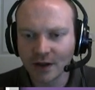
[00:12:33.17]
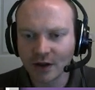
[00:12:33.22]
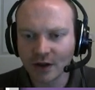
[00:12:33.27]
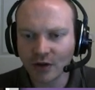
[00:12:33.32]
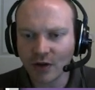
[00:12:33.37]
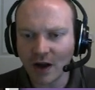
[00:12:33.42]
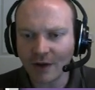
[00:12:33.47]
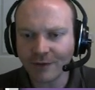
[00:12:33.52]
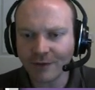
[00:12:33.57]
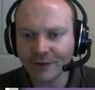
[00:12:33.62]

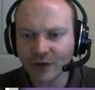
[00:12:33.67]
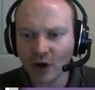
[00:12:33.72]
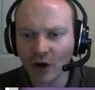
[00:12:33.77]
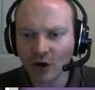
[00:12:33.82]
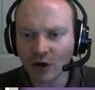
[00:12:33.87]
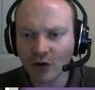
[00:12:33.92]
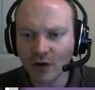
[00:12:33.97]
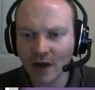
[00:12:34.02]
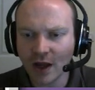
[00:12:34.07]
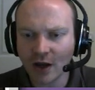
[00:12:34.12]
Craft
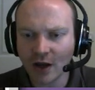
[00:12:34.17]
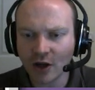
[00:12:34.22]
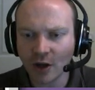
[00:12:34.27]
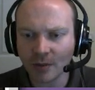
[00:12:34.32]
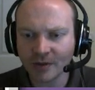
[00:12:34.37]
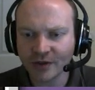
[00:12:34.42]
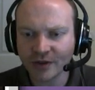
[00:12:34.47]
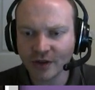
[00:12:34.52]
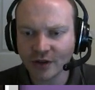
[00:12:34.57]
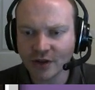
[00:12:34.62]
or create a
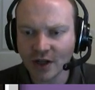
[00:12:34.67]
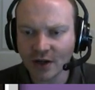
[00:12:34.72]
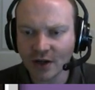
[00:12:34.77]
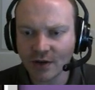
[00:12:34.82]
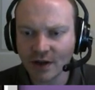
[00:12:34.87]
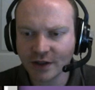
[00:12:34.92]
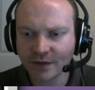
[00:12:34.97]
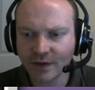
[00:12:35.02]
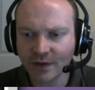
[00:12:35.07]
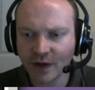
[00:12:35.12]
cobblestone
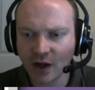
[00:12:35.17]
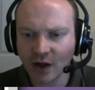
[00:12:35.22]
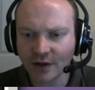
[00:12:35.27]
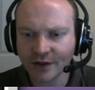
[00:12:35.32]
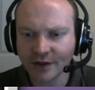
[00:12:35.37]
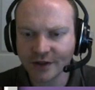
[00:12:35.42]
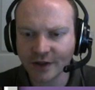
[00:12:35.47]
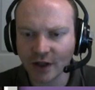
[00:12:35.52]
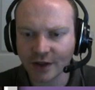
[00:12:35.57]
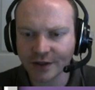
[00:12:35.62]
generator to fill
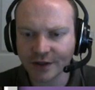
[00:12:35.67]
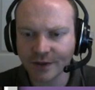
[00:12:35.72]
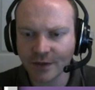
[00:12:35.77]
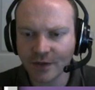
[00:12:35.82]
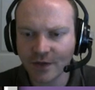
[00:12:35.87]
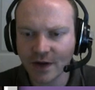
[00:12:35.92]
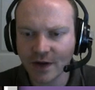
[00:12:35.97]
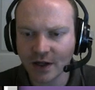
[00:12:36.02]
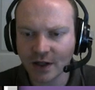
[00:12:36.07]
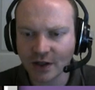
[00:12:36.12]
all the slots of
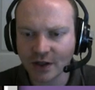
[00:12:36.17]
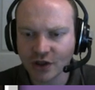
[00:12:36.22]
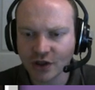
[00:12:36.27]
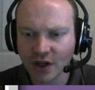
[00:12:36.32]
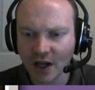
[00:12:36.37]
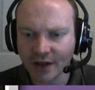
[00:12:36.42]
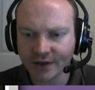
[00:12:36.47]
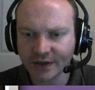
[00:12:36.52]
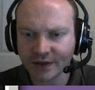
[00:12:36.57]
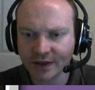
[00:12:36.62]
a vanilla
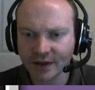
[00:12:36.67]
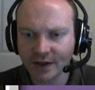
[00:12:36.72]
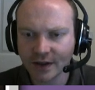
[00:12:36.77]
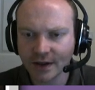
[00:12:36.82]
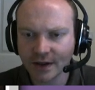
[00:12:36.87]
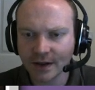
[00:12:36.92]
chest.